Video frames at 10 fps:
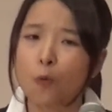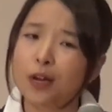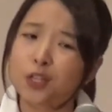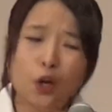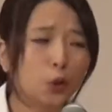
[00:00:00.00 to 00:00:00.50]

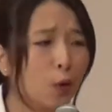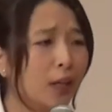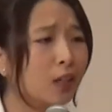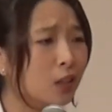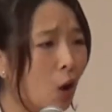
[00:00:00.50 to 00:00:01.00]
We don't
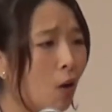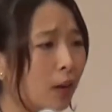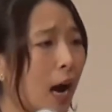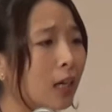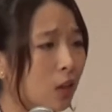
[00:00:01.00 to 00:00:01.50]
try to know
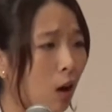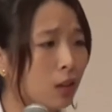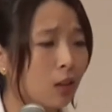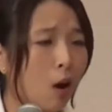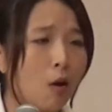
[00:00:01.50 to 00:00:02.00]
guide
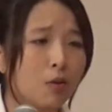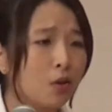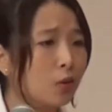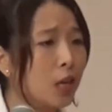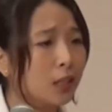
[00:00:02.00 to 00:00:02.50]
dogs,
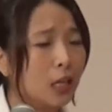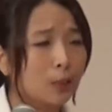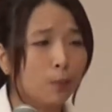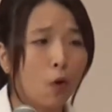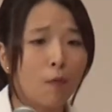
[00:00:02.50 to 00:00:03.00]
although
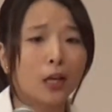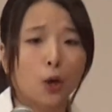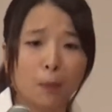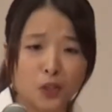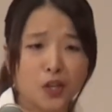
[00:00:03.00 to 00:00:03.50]
centers provide
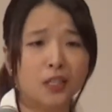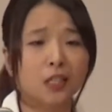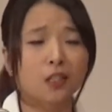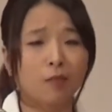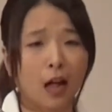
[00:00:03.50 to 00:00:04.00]

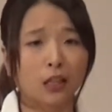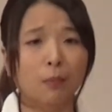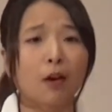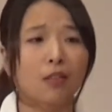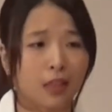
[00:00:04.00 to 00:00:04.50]
opportunities to learn
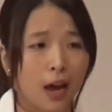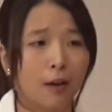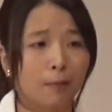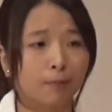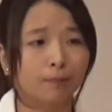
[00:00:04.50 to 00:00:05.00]
about them.